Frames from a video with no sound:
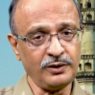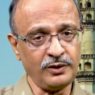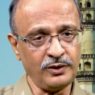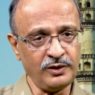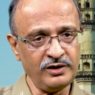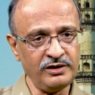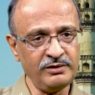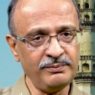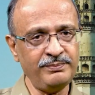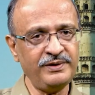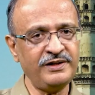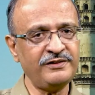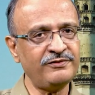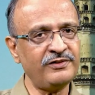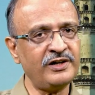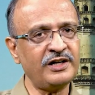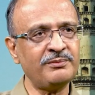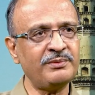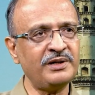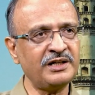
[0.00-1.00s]
all big
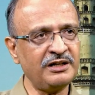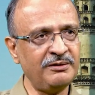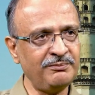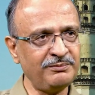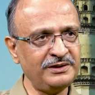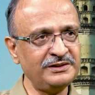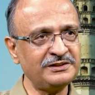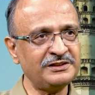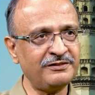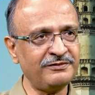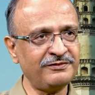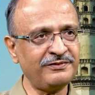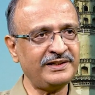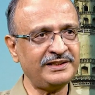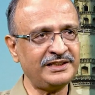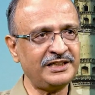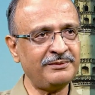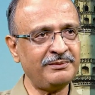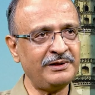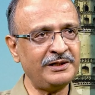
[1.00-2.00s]
pharma companies of
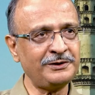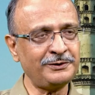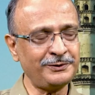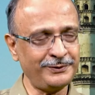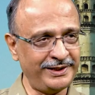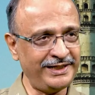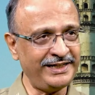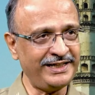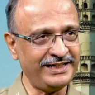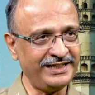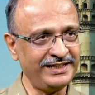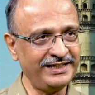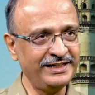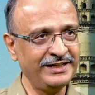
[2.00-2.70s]
Hyderabad today,